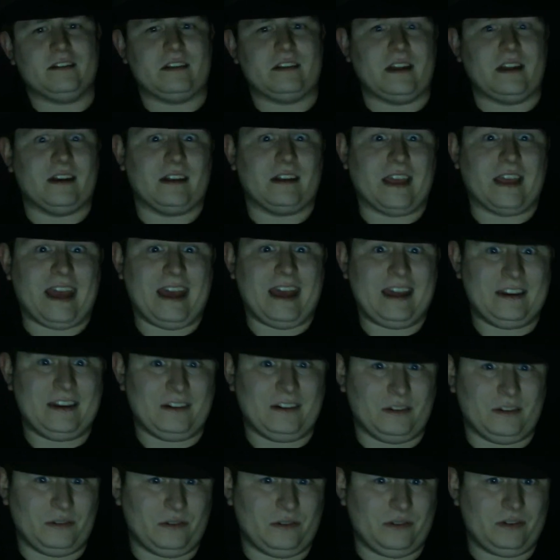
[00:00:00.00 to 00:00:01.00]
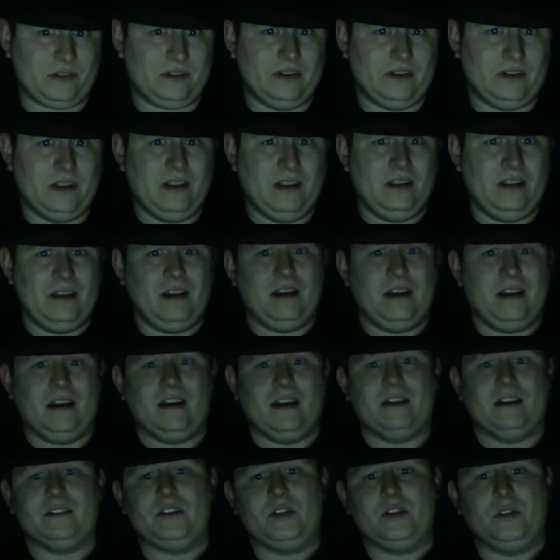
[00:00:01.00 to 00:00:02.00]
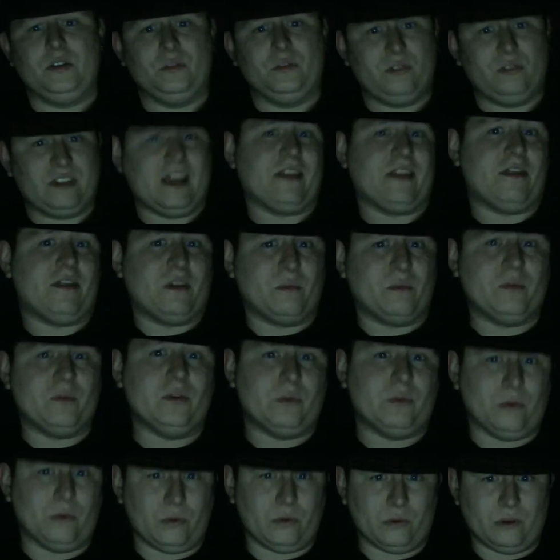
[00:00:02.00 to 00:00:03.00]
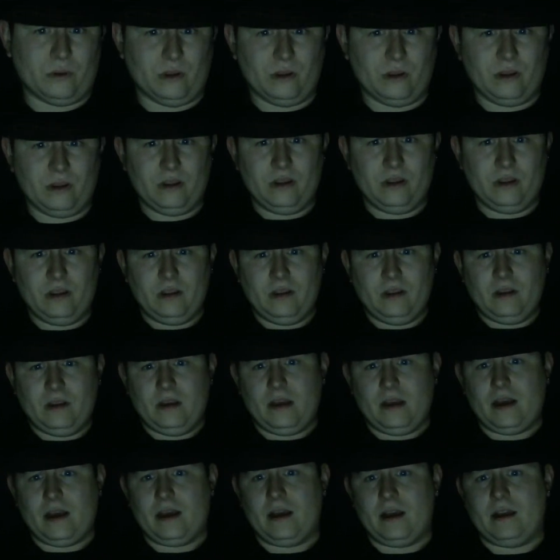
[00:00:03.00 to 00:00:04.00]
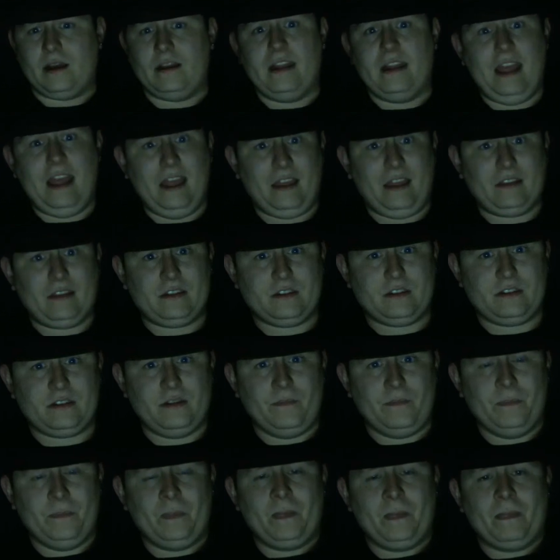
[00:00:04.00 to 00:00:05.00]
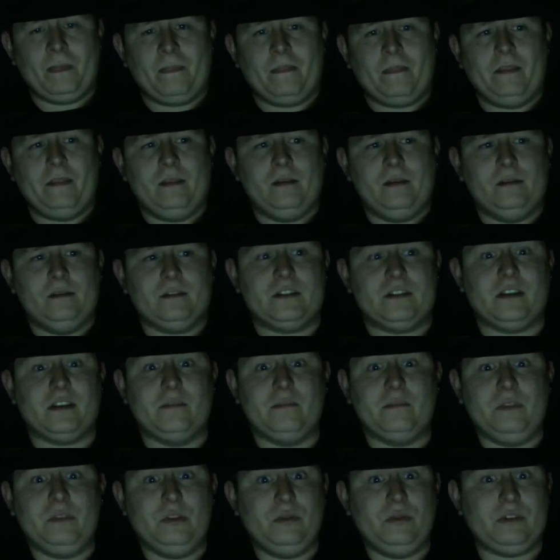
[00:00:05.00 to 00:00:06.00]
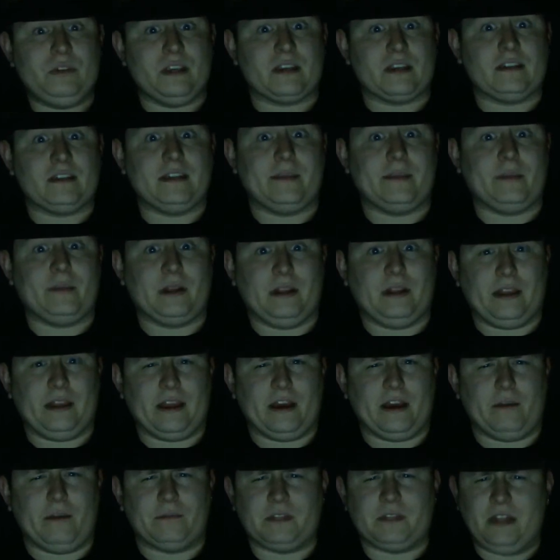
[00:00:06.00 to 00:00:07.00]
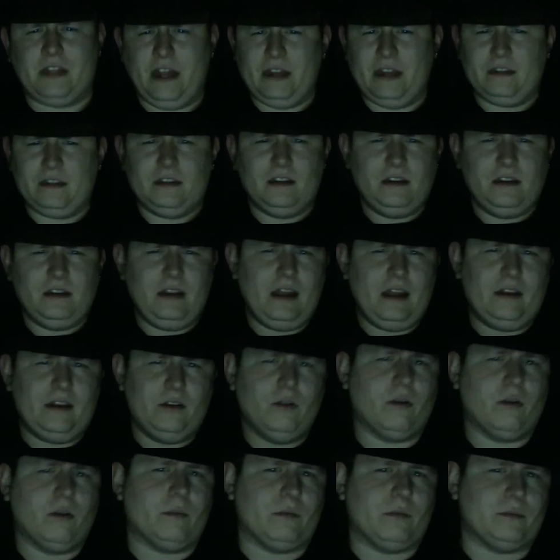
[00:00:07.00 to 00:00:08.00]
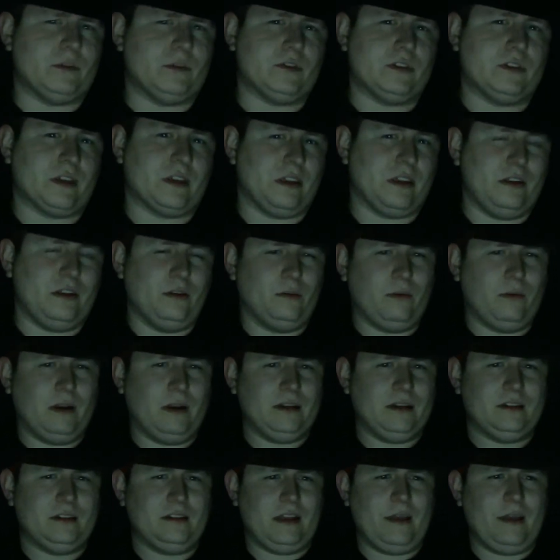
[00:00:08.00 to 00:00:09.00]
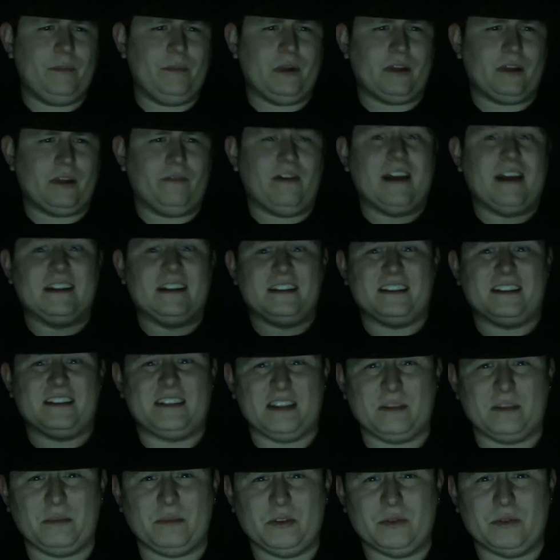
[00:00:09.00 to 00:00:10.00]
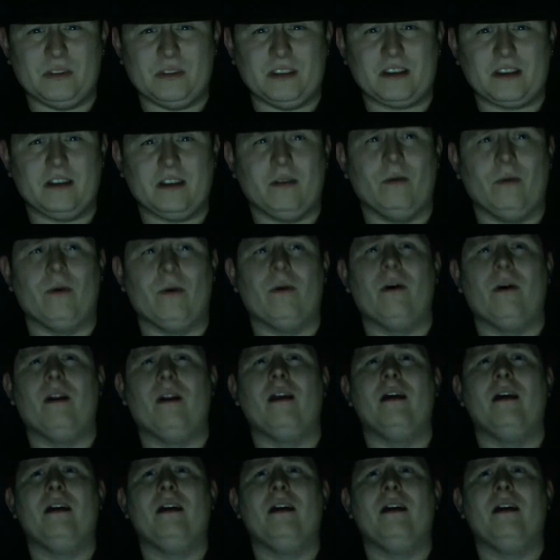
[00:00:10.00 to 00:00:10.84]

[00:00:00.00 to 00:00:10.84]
and candles to set the mood. Next, some music typically helps. Not normal music. You don't want epic fantasy music or